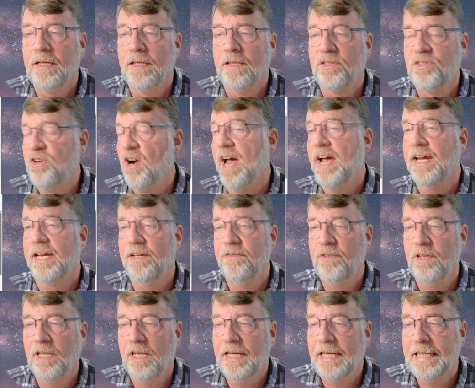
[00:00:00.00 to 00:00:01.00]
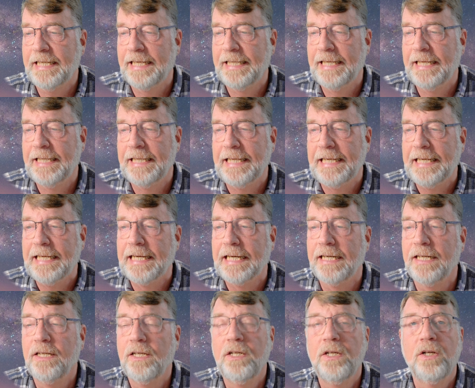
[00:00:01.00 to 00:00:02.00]
track, if you like, and then the
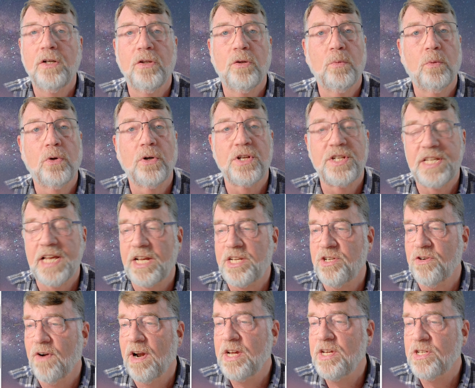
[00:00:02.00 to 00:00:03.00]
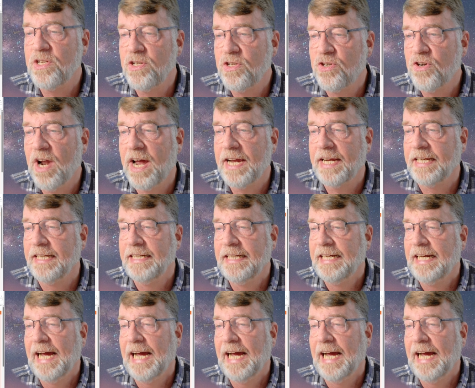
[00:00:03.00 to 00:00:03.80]
water saturation track,